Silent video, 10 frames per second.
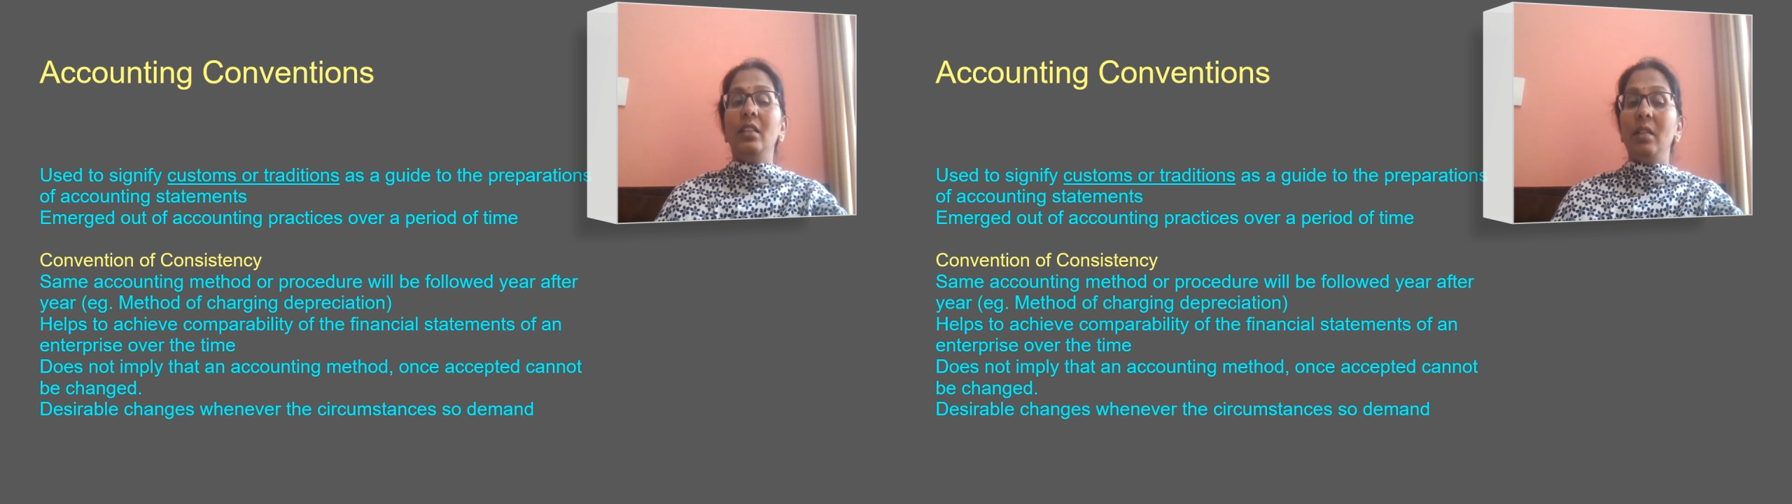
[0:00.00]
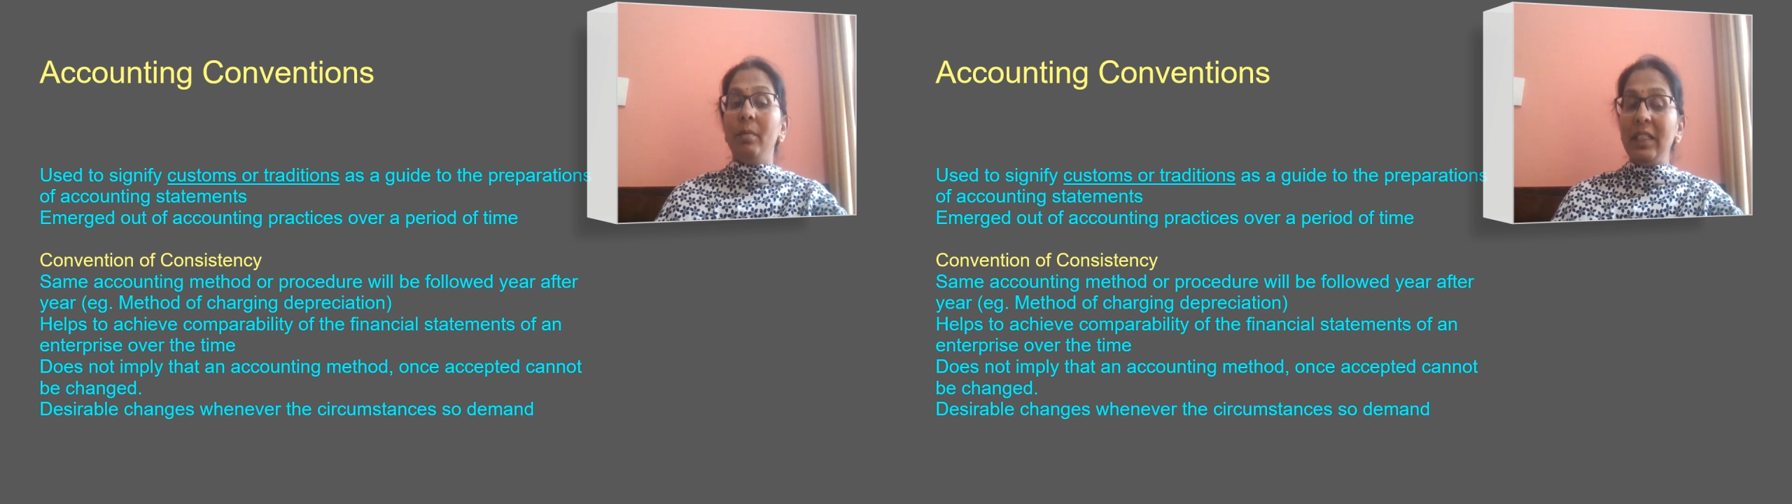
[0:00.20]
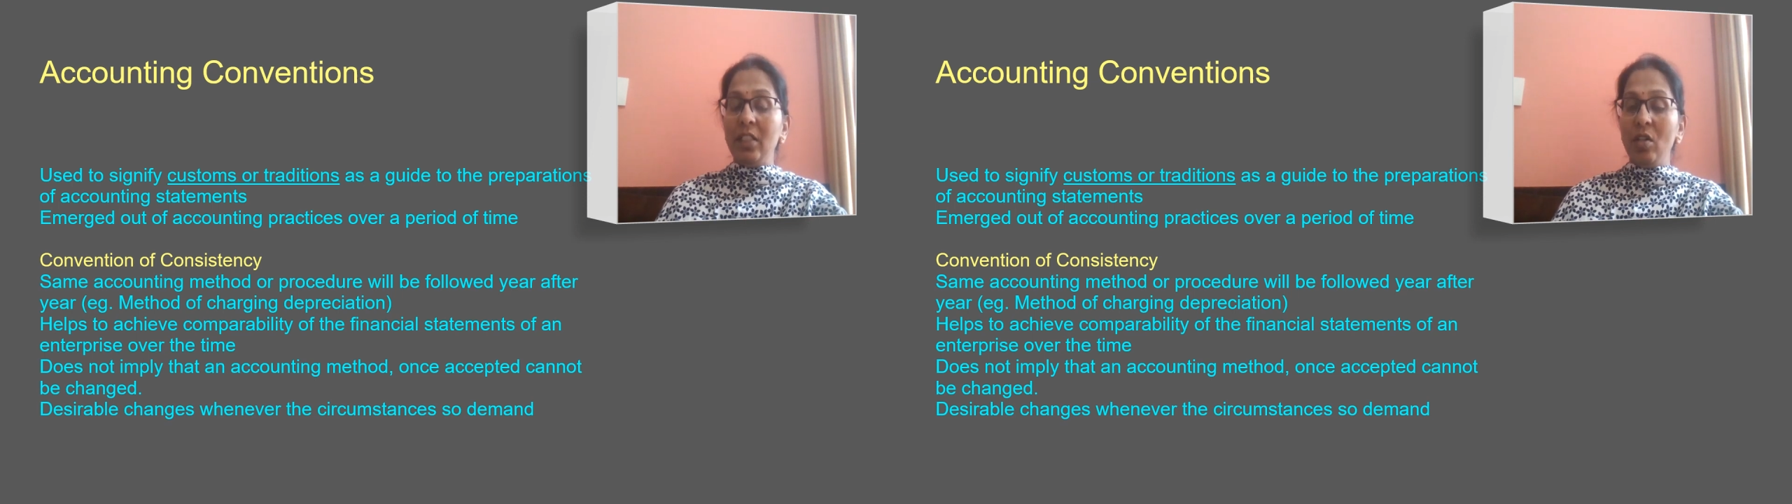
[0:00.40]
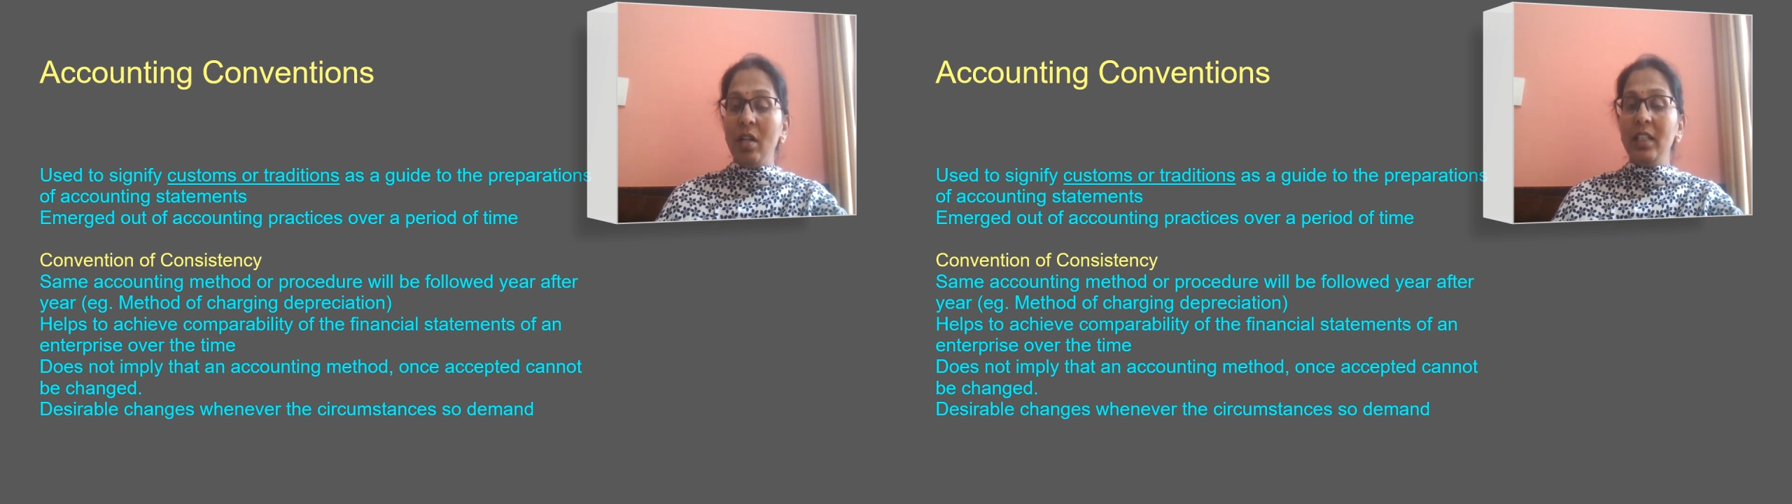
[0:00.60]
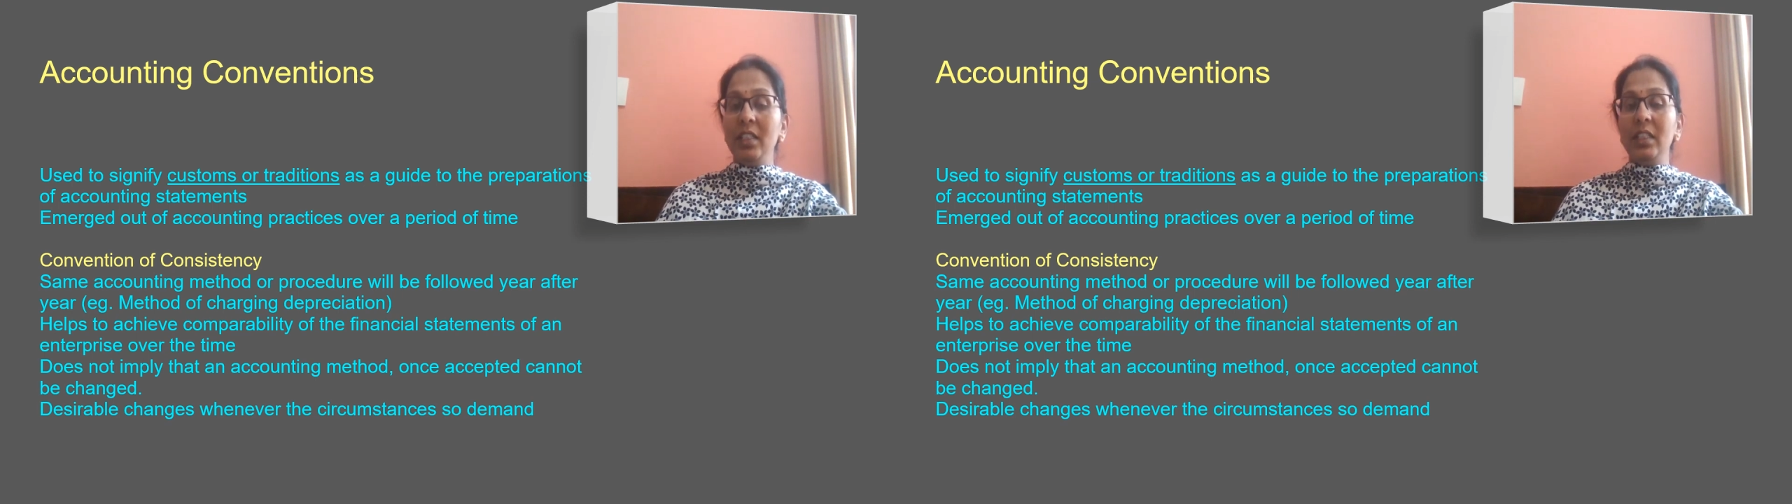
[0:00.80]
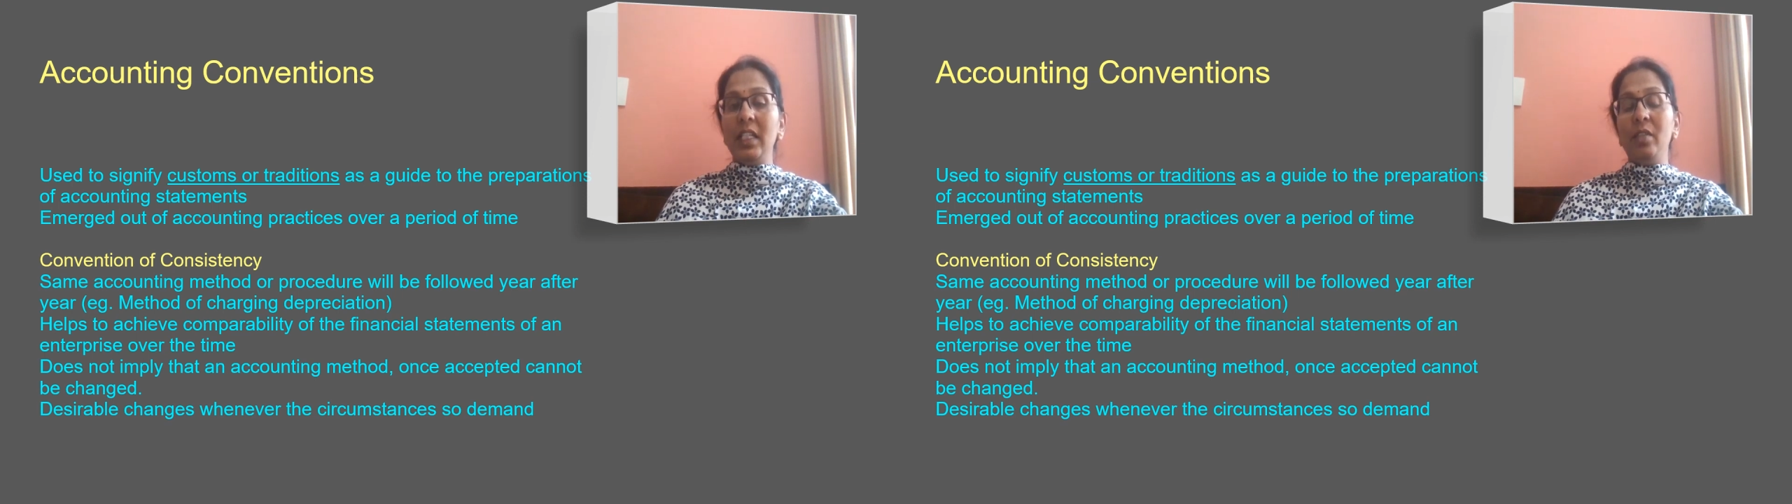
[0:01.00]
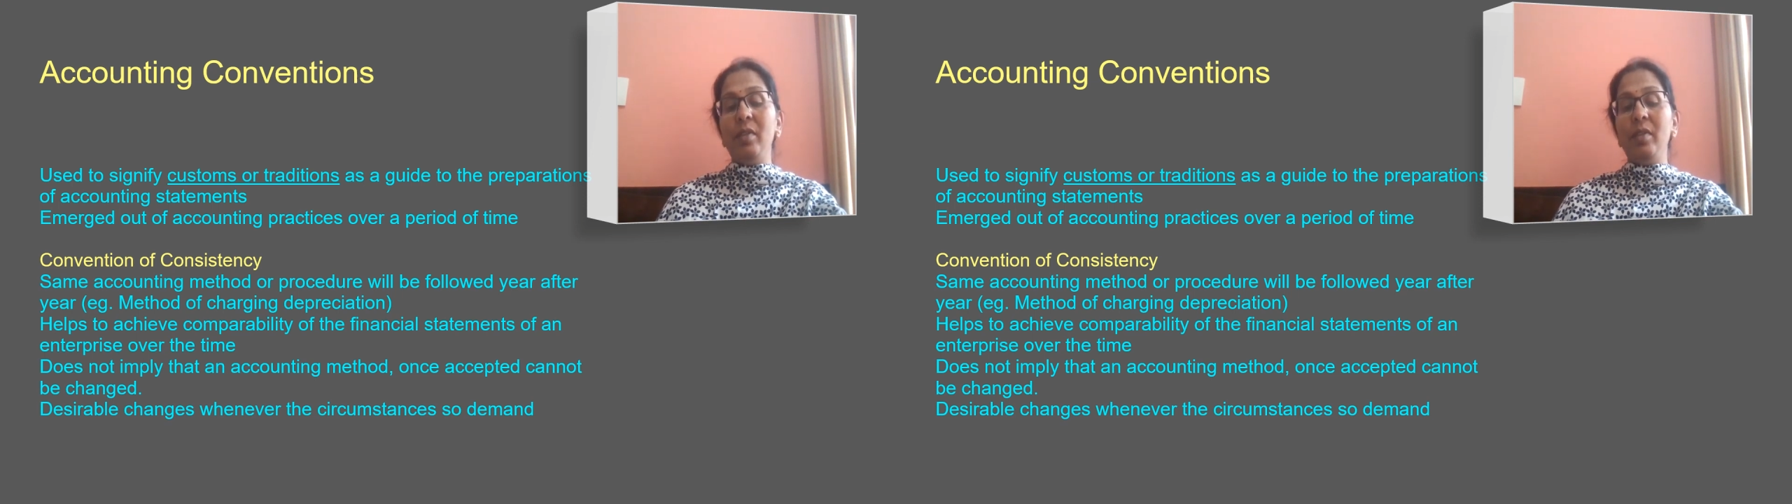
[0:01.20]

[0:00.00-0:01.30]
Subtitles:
the methodology that